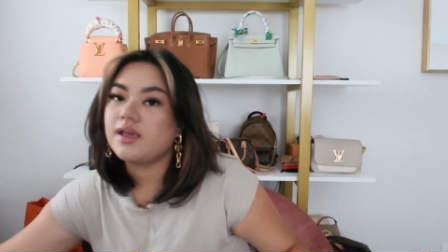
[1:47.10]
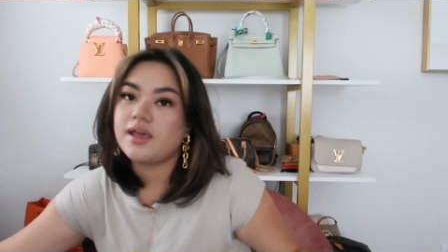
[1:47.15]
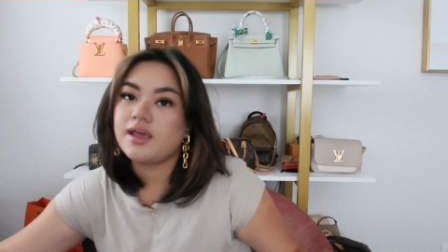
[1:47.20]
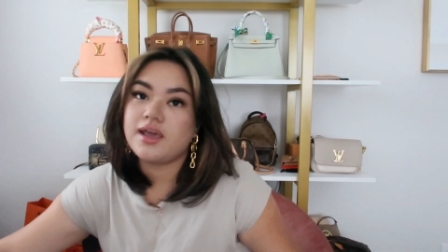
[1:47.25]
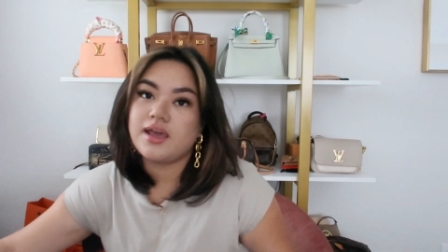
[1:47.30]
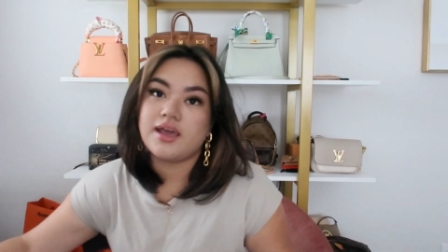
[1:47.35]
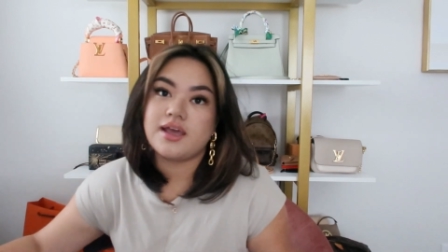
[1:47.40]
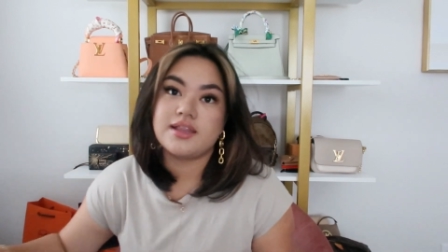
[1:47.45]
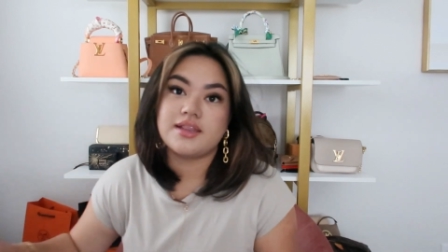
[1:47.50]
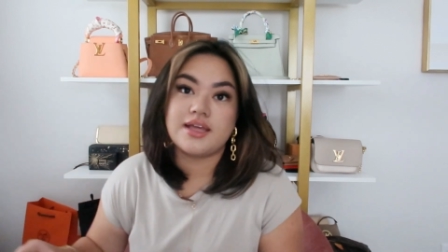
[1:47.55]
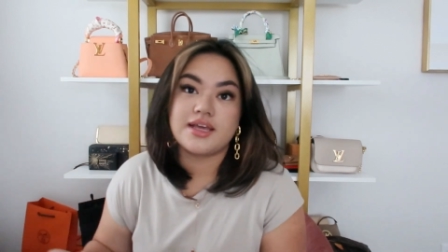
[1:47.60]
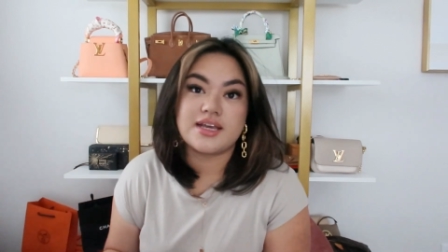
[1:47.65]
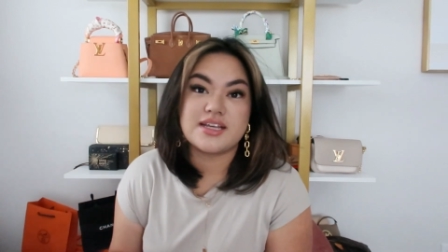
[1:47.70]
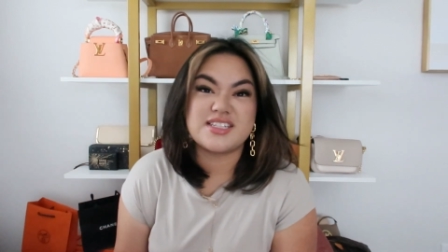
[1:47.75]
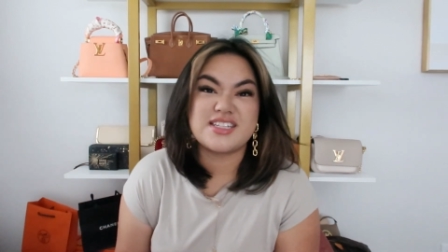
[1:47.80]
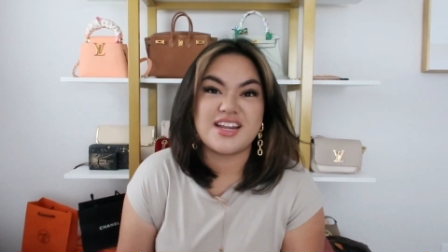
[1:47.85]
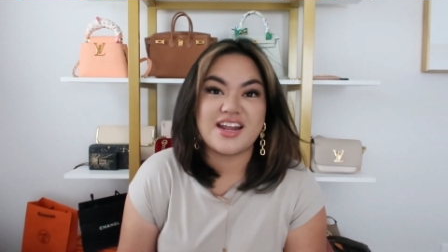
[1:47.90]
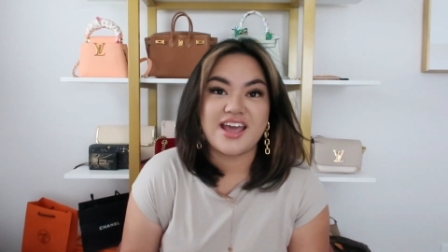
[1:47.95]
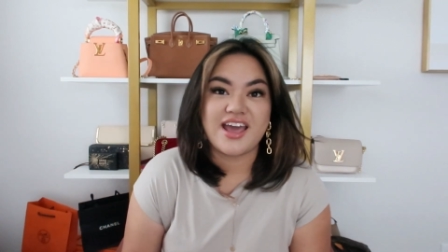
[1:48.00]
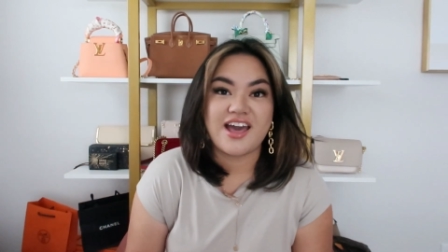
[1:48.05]
And like I
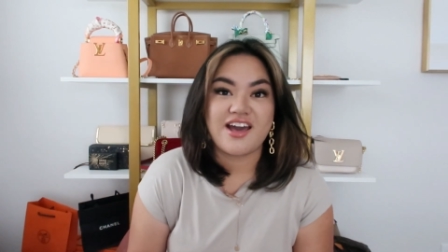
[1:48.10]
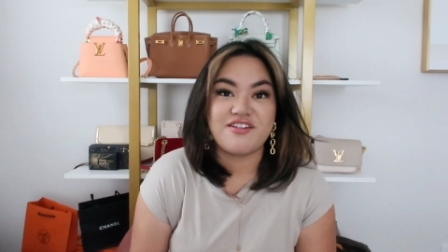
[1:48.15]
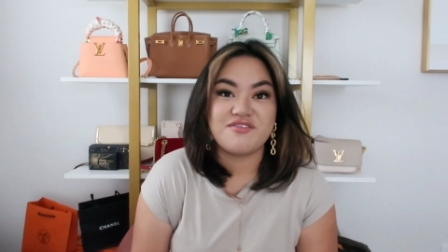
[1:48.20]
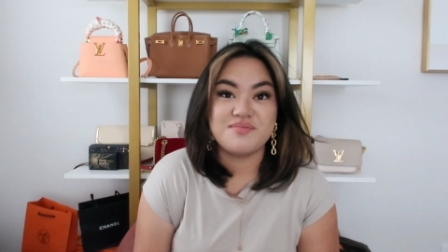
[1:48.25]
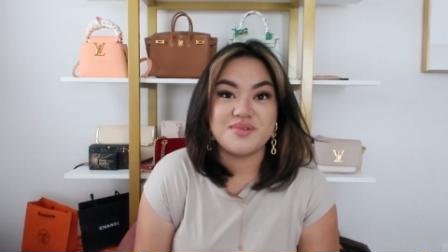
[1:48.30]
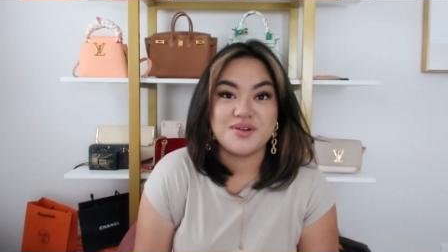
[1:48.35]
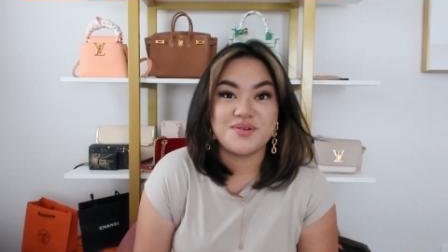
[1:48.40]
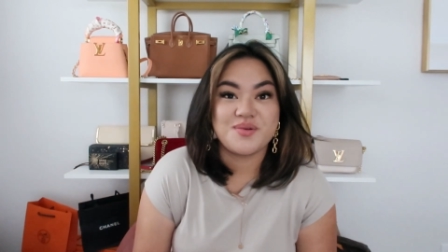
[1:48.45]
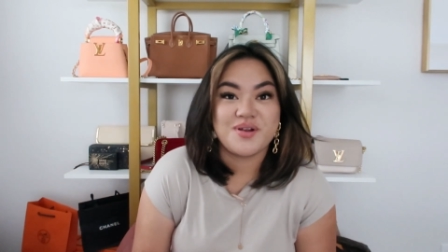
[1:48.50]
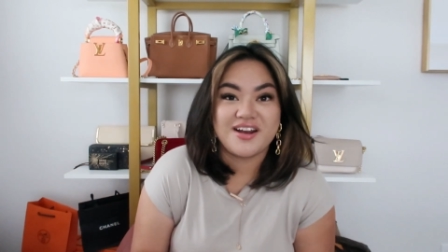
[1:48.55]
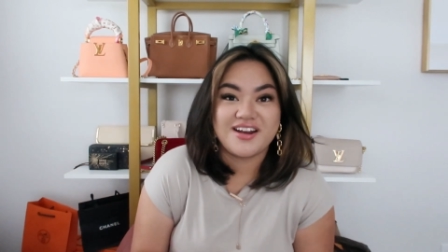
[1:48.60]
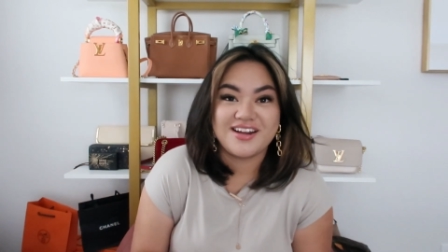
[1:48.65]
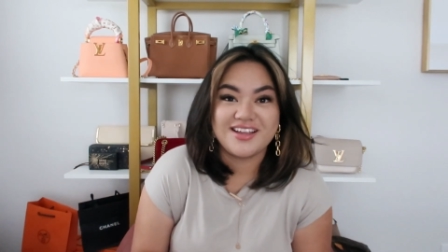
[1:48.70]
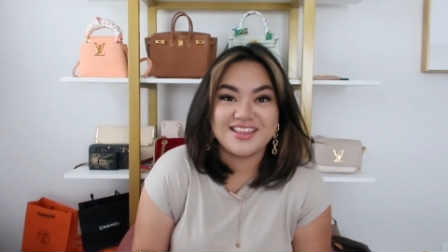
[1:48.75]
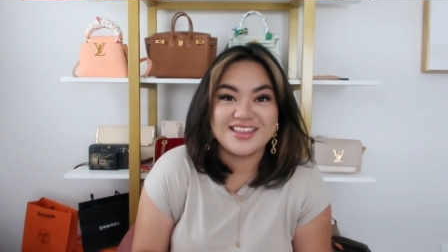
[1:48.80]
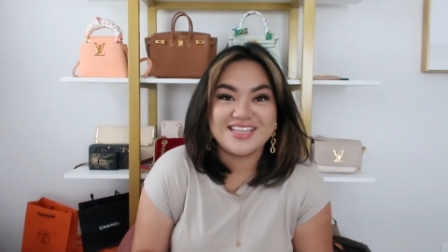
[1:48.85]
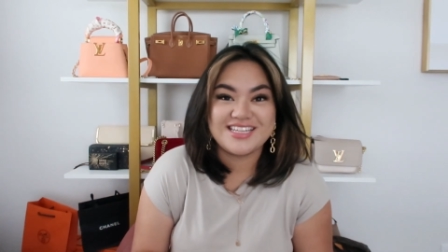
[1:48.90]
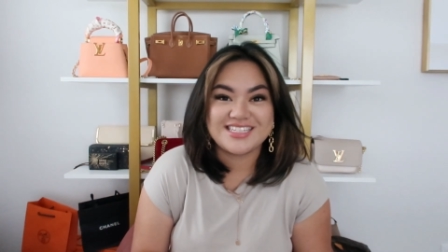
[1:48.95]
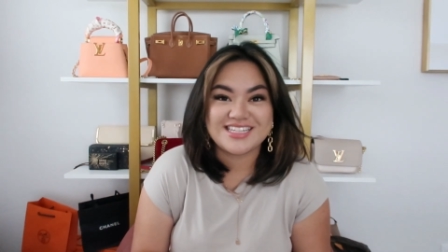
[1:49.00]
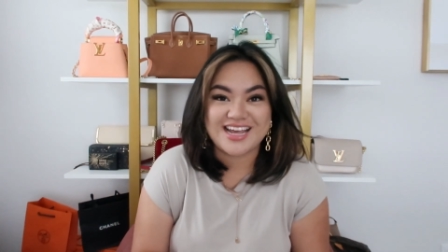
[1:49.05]
said, I have been wearing
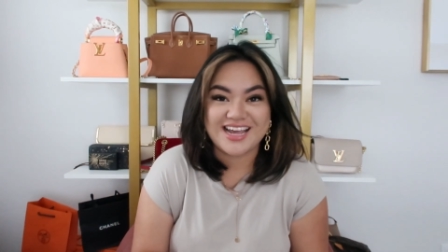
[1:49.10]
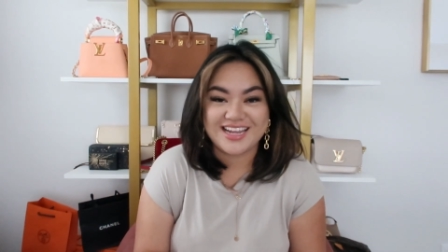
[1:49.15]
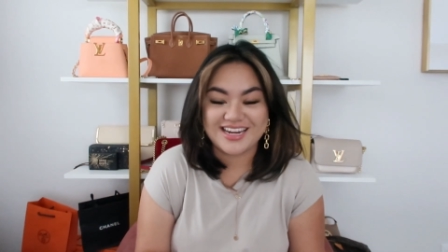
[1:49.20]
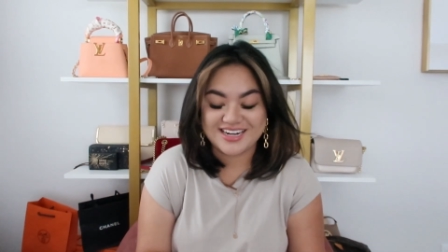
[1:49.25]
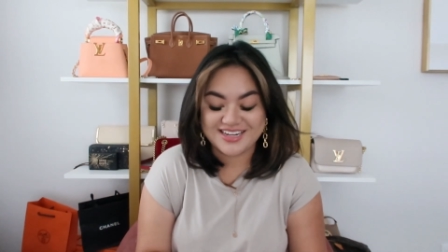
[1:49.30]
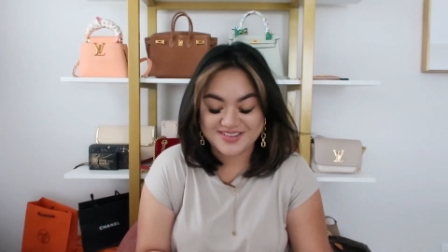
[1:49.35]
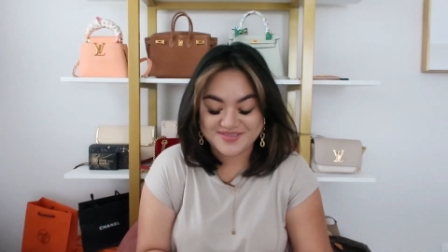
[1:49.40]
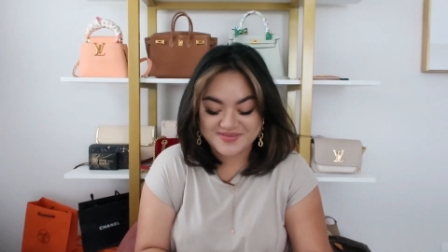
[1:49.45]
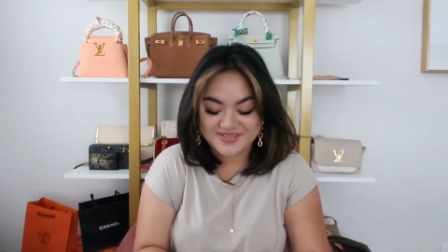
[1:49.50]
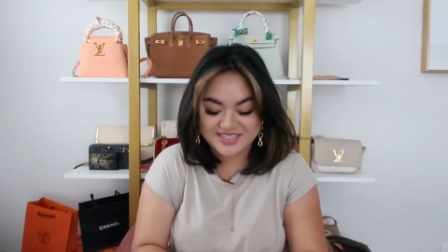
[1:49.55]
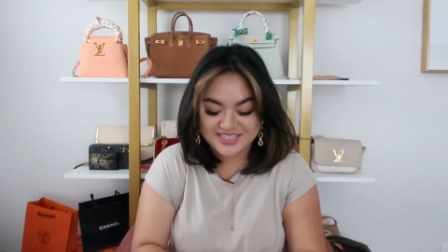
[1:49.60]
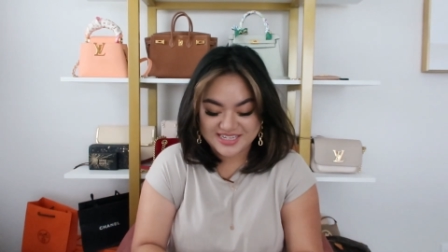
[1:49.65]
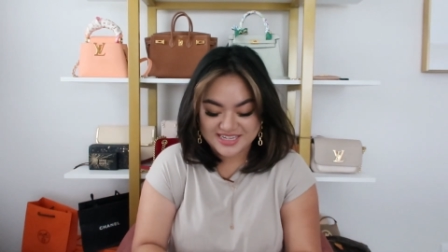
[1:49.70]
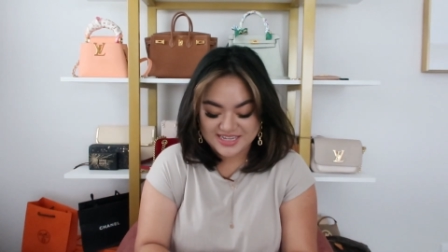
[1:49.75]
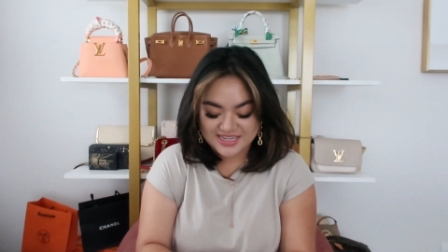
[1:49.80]
these items.